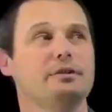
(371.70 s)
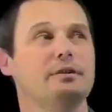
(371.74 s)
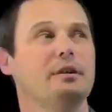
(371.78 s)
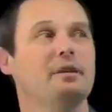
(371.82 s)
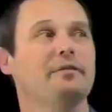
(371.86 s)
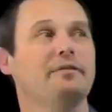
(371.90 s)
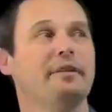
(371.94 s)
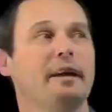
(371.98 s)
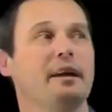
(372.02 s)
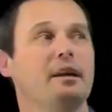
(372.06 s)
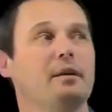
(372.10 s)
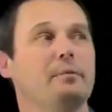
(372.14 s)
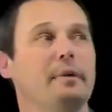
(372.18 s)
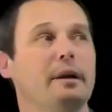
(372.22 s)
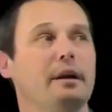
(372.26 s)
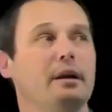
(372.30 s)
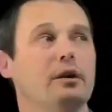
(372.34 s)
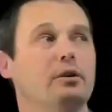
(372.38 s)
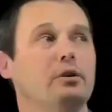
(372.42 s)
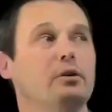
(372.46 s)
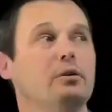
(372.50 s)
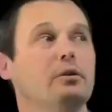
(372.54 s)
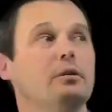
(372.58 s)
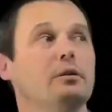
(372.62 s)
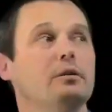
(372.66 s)
if I can make a
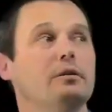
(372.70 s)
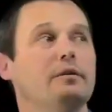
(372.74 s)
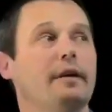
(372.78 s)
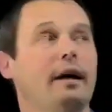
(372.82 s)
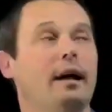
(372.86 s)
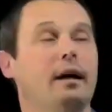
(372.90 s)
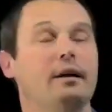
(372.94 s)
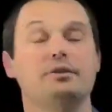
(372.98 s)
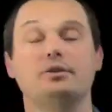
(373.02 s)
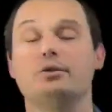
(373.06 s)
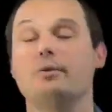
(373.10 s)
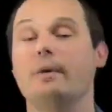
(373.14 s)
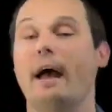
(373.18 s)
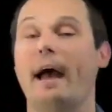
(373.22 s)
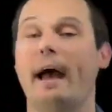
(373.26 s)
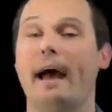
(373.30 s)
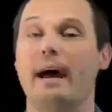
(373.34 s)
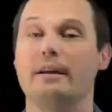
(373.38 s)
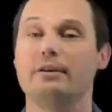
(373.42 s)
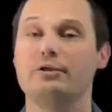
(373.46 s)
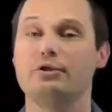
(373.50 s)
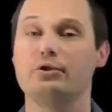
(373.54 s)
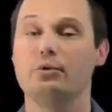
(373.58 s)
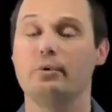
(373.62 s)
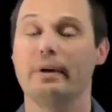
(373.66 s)
nucleophile to
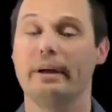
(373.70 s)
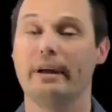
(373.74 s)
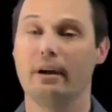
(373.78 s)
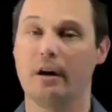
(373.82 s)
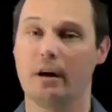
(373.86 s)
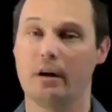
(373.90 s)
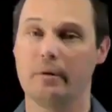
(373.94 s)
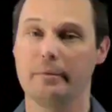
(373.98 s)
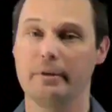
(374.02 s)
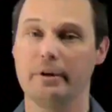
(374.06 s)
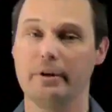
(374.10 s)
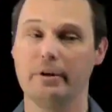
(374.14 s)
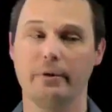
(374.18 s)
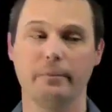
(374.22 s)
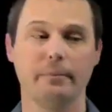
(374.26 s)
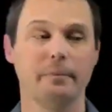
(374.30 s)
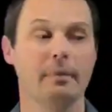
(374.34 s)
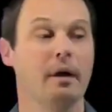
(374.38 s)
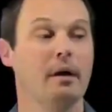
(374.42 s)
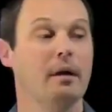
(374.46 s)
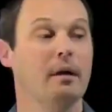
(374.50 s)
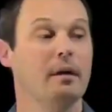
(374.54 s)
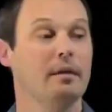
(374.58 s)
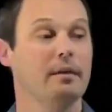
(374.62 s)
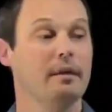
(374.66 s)
add to a carbonyl,
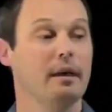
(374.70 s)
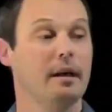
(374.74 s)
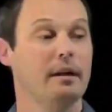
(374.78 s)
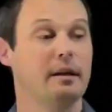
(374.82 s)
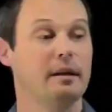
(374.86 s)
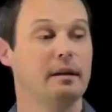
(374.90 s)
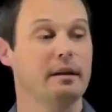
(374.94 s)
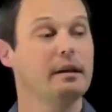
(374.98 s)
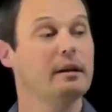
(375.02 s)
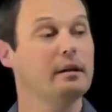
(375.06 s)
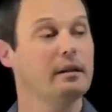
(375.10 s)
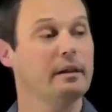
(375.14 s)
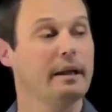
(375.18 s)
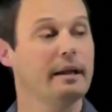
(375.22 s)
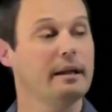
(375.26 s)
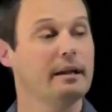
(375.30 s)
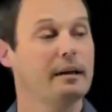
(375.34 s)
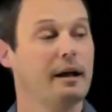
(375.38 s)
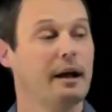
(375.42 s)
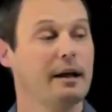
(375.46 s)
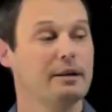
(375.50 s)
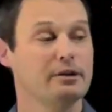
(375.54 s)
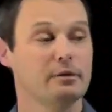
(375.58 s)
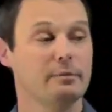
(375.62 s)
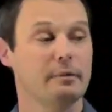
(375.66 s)
then an enolate,
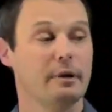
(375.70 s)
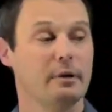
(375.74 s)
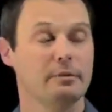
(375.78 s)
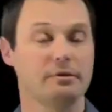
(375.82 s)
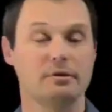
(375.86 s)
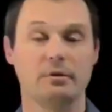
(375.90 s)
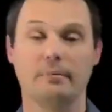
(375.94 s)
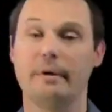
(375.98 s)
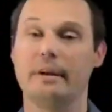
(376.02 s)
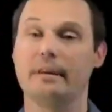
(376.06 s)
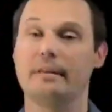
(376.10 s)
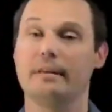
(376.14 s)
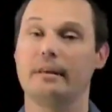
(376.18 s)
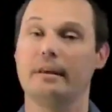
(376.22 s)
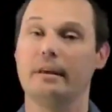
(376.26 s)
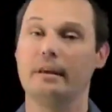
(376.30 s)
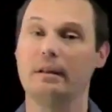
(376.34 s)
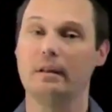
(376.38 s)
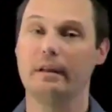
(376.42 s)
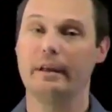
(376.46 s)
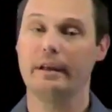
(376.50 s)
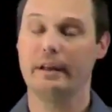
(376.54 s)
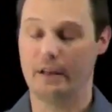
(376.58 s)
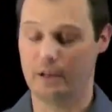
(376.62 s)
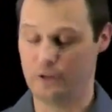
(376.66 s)
I should be able to make the
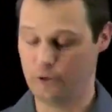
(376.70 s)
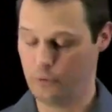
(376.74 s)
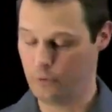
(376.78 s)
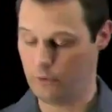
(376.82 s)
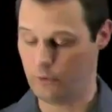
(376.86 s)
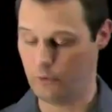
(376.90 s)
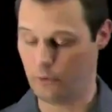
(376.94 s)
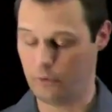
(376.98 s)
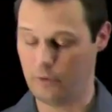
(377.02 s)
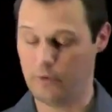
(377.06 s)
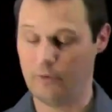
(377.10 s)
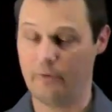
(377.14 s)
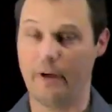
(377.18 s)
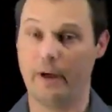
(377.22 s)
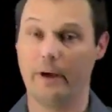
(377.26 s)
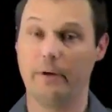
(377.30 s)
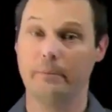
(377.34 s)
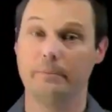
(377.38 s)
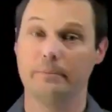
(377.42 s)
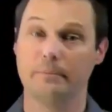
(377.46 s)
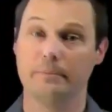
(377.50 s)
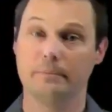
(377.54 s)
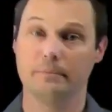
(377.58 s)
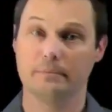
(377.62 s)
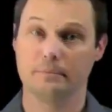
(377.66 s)
enolate into a
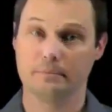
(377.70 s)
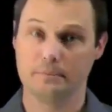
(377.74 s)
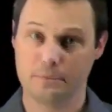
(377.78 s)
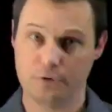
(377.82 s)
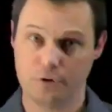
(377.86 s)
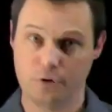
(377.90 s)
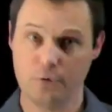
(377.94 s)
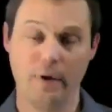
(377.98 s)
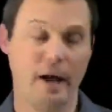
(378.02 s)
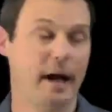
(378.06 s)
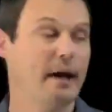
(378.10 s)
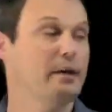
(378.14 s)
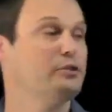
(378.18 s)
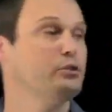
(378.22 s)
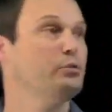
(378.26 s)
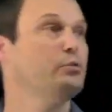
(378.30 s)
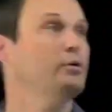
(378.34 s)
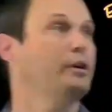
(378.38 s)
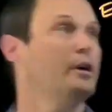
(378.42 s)
nucleophile to add to a